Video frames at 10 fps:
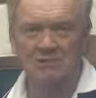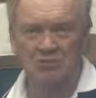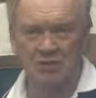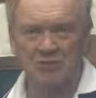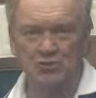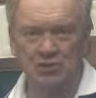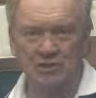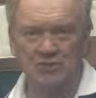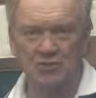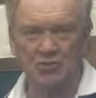said
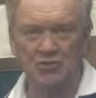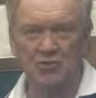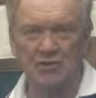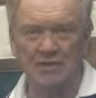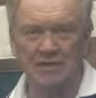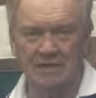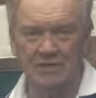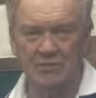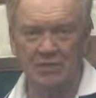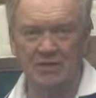she isn't going
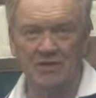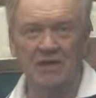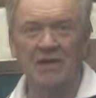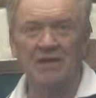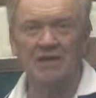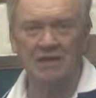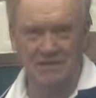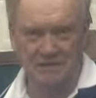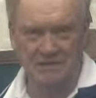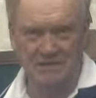anywhere
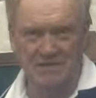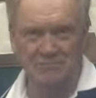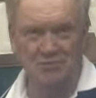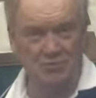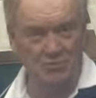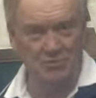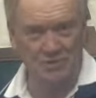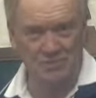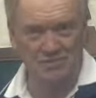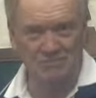anytime soon
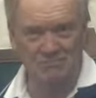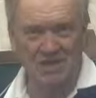either.